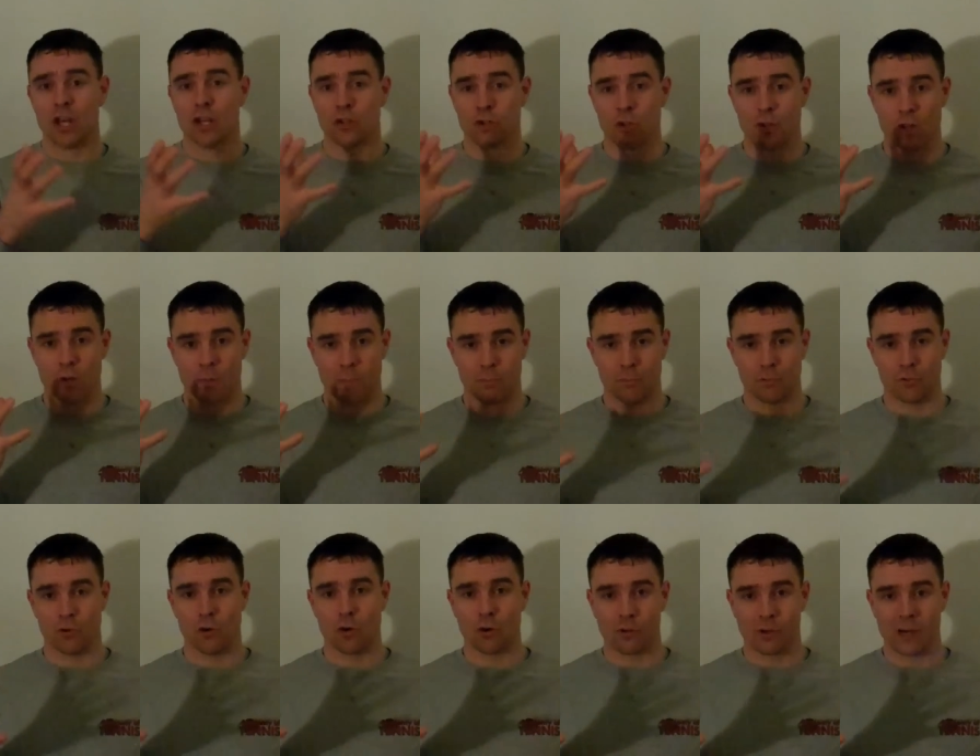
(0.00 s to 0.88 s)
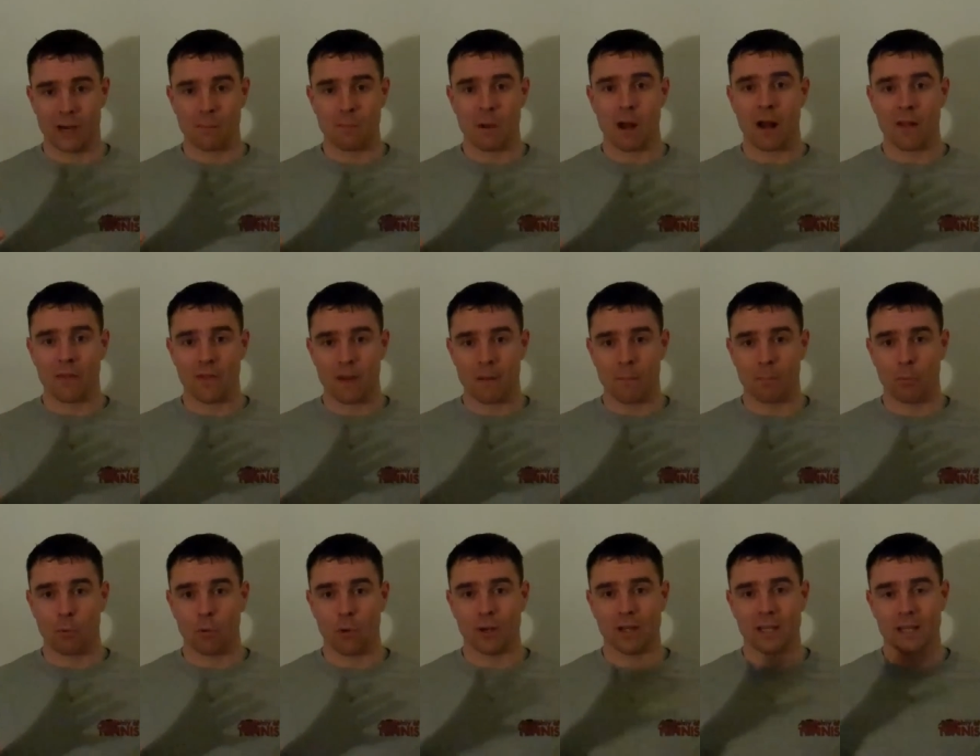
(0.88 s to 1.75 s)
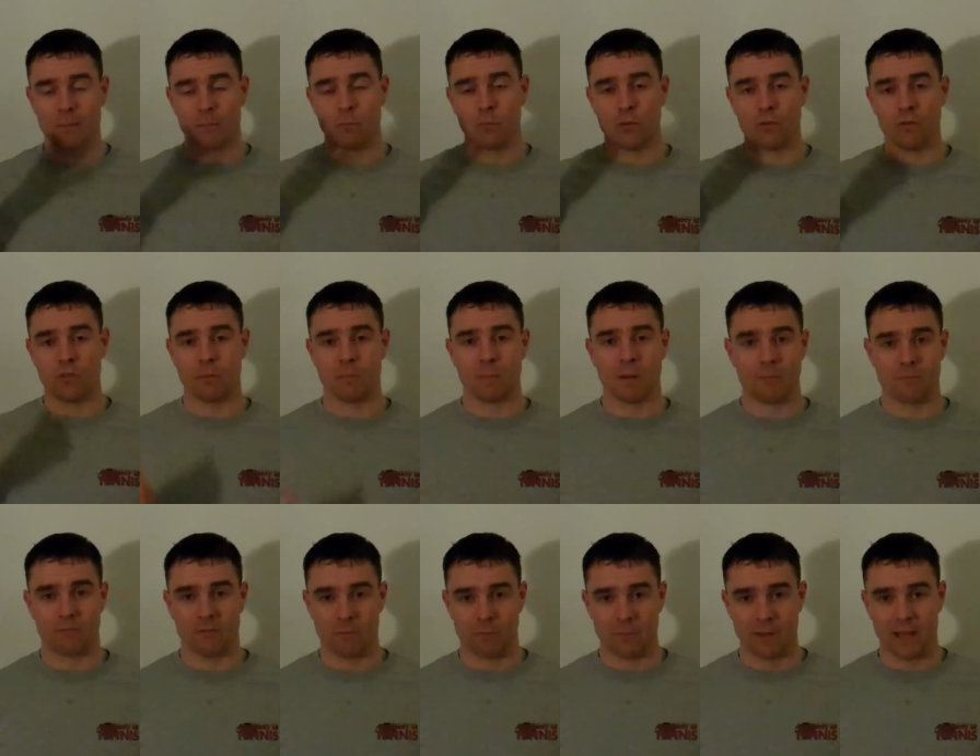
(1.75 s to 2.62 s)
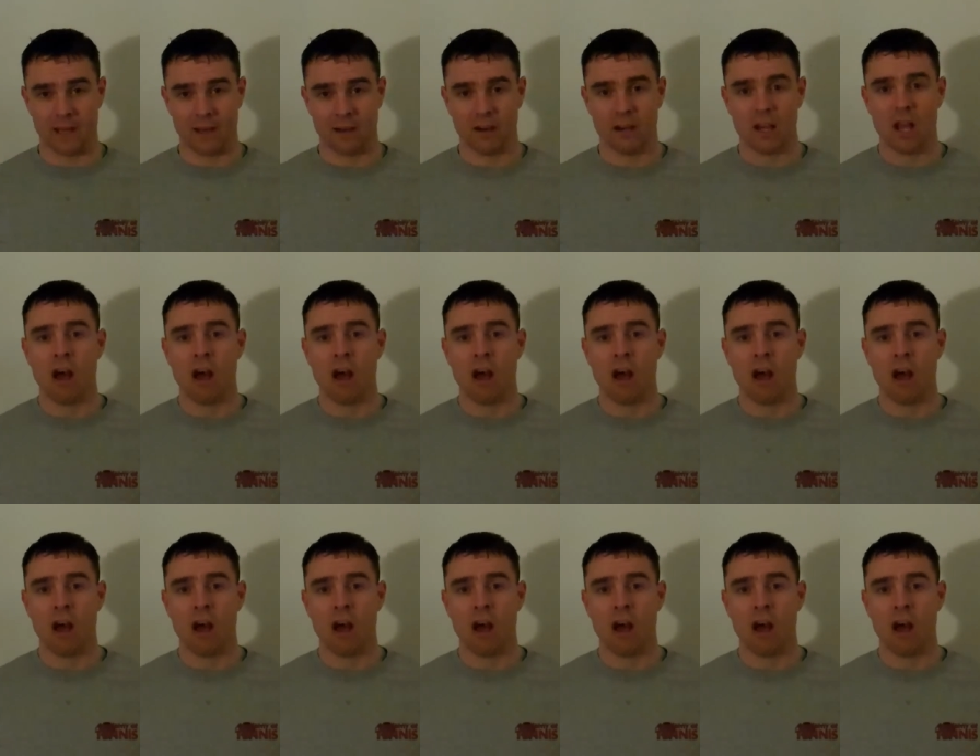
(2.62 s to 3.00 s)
to their program on that point and move them up from there.